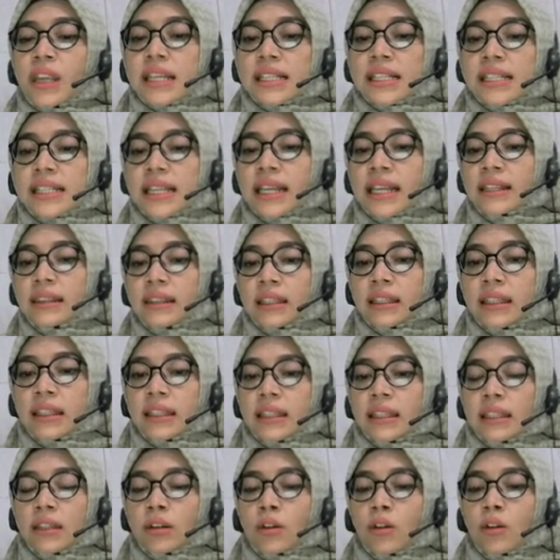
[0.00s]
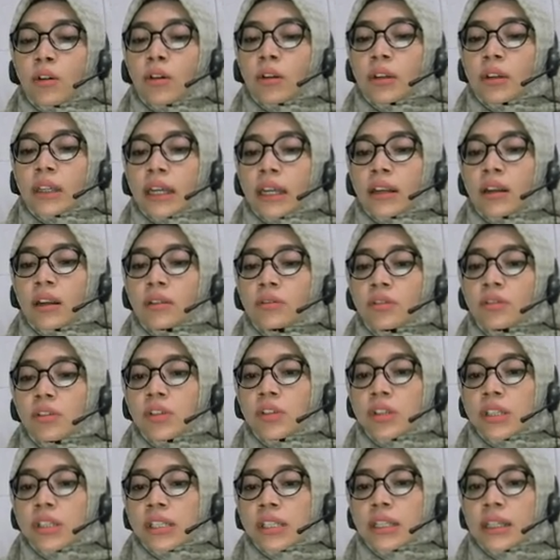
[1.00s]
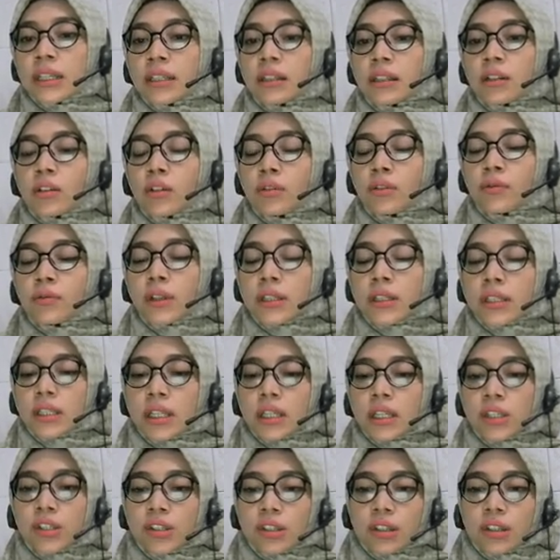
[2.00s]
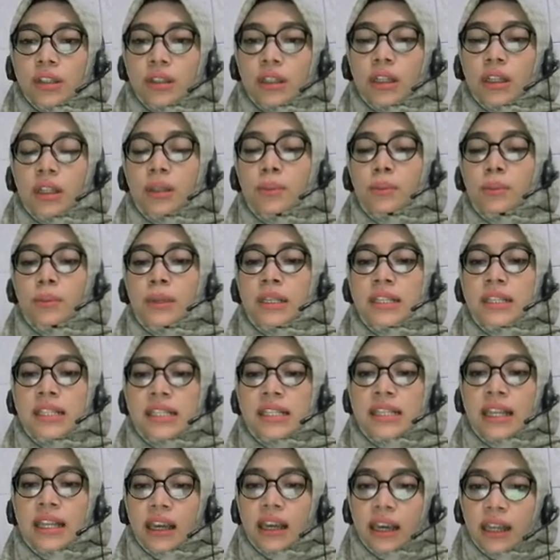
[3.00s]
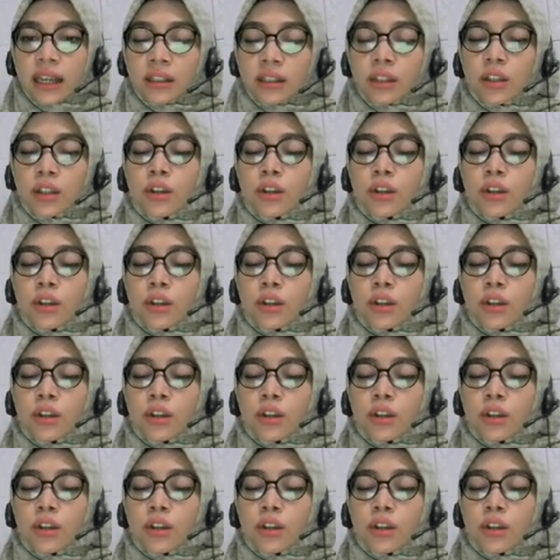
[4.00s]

setting, or characters in a conversation. It means that